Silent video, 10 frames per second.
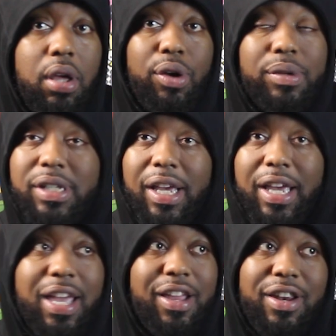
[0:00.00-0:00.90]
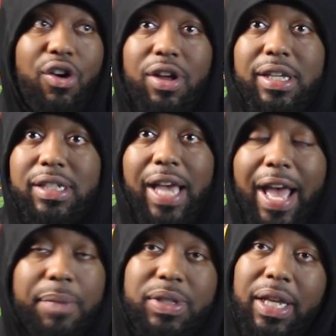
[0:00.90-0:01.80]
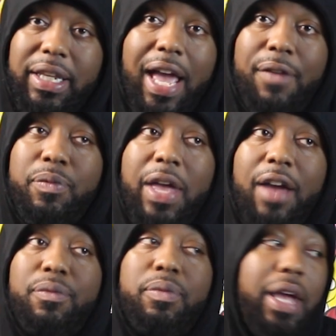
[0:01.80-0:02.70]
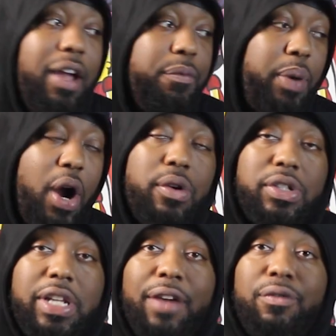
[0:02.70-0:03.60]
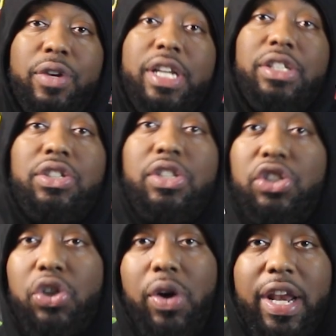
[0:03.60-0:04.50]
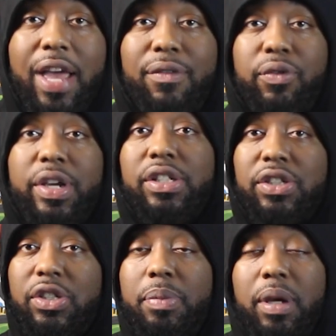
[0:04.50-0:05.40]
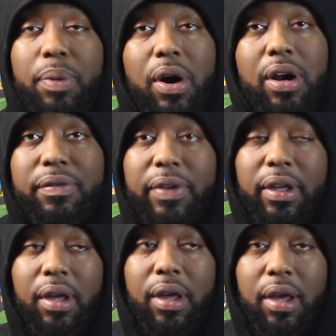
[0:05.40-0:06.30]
shows and, and, all these apps, like they have they have they have perks, they have reasons to join, they have reasons to be a part of it.